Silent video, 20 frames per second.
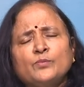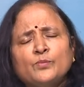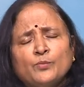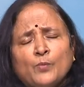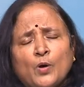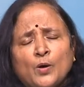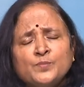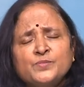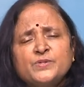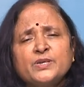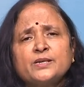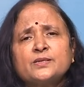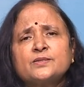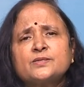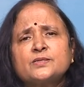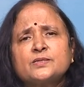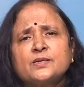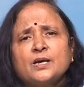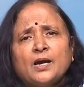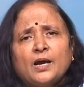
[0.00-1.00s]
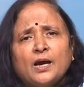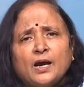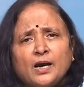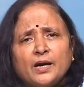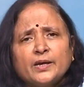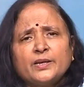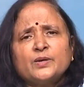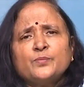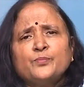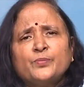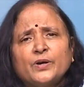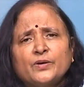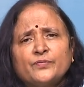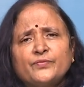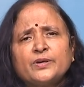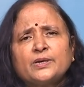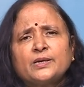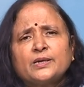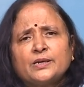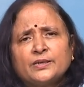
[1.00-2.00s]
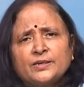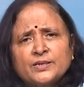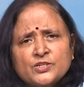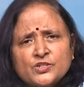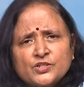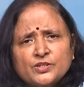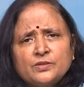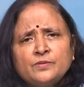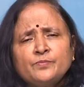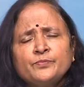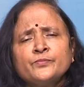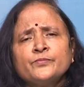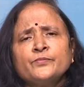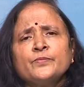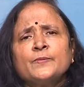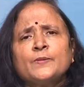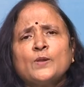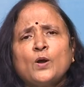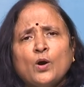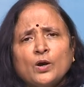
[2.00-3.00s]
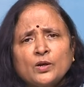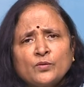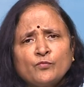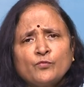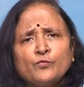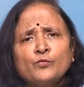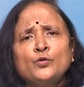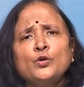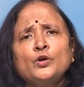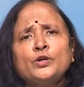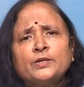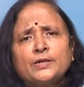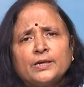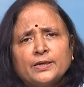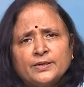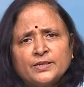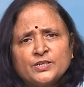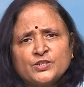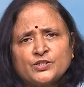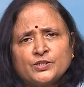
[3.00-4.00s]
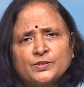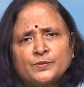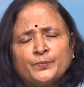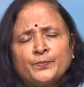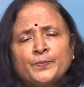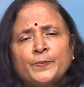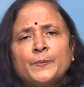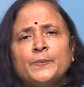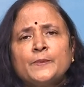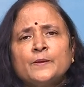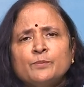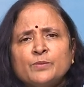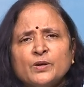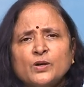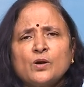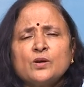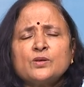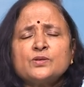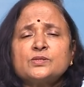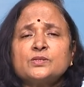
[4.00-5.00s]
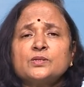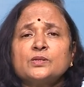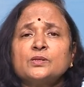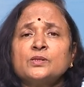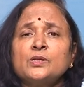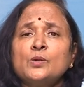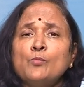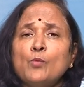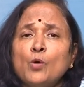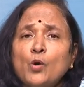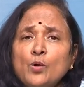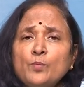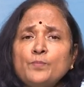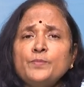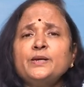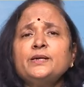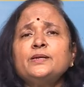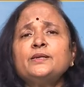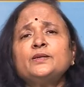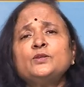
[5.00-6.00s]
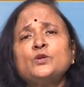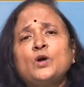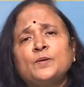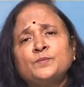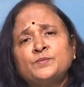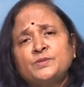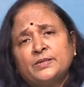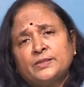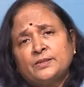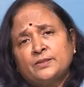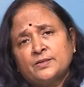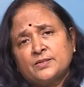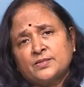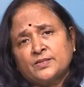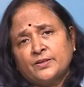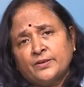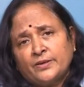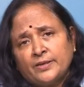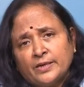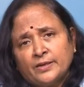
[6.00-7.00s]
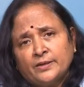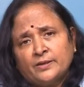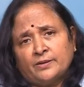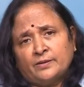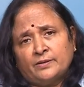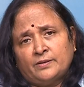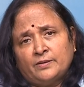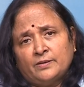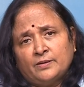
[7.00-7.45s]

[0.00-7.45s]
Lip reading: objects are in perfect condition or good condition, because the moment an object is created,